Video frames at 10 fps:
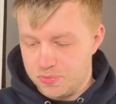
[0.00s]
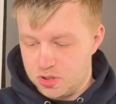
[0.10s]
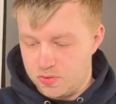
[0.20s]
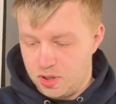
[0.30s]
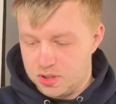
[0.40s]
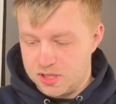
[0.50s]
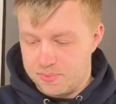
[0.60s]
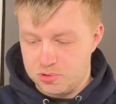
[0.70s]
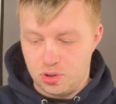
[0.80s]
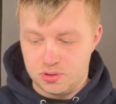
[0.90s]
So we go
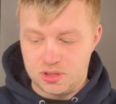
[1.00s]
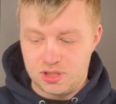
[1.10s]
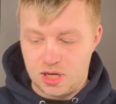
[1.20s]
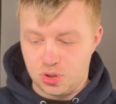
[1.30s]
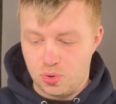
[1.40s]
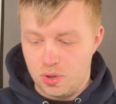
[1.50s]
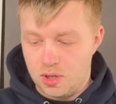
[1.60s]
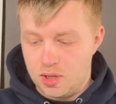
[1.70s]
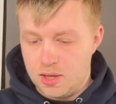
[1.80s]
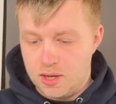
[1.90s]
snapshot schedule.
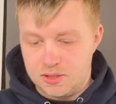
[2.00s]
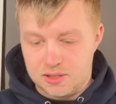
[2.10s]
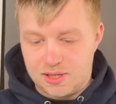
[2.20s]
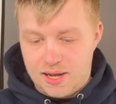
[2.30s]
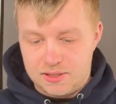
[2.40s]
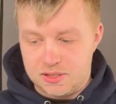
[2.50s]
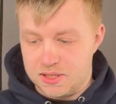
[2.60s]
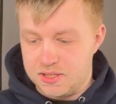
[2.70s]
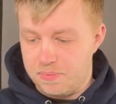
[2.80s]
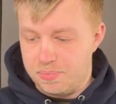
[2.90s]
It says click to
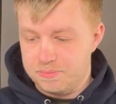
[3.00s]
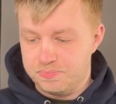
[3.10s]
set up.